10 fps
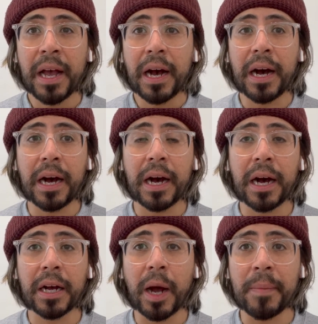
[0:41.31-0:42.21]

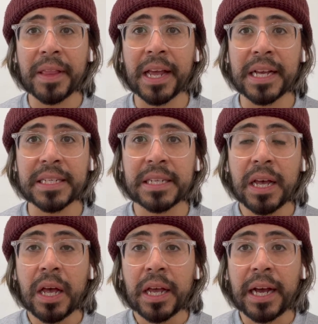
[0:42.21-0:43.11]
Common thing is,
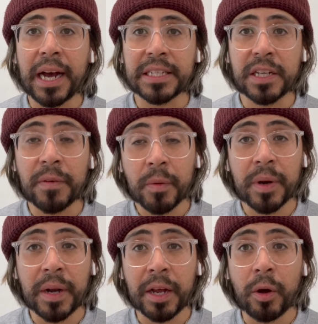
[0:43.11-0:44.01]
guys love it
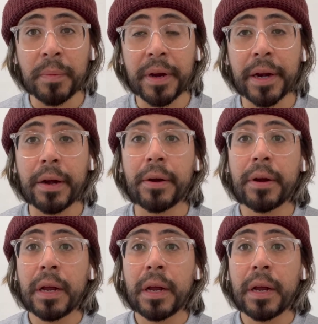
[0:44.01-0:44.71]
when I comb their hair